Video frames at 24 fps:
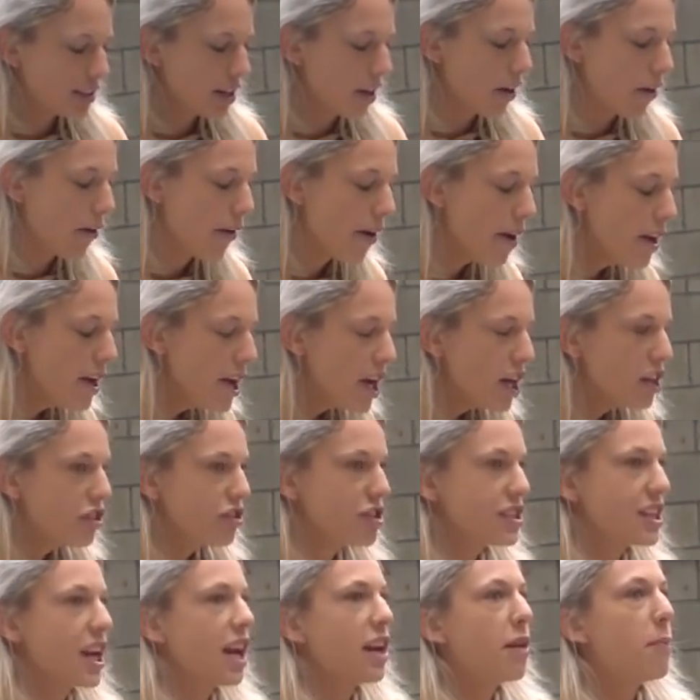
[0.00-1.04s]
So
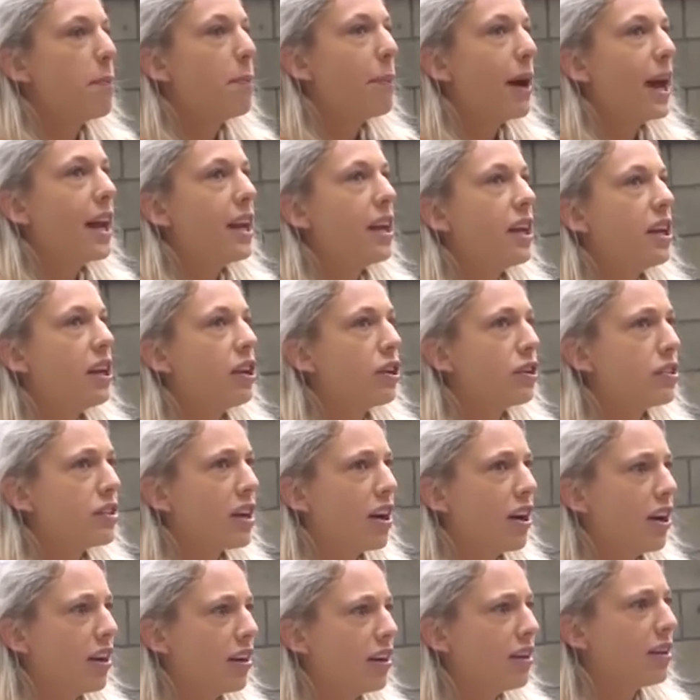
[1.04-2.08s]
just kind of biting your
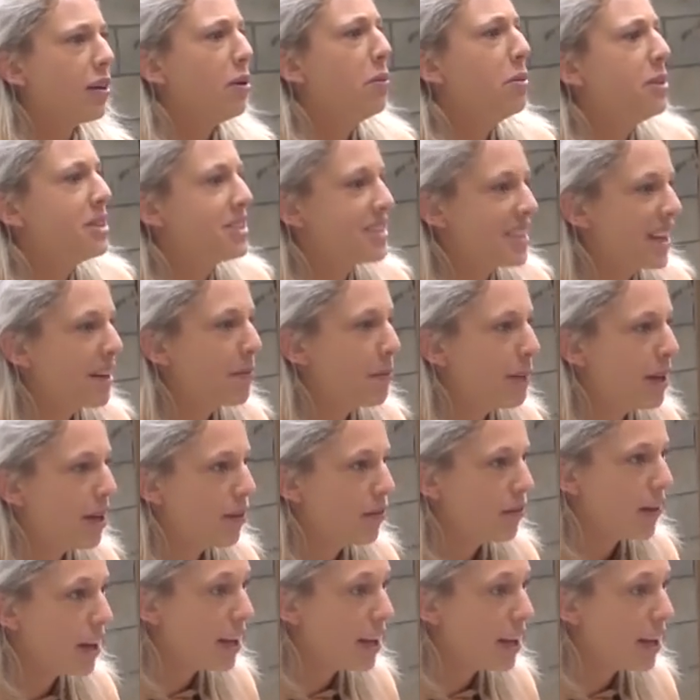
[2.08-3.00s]
tongue and almost like being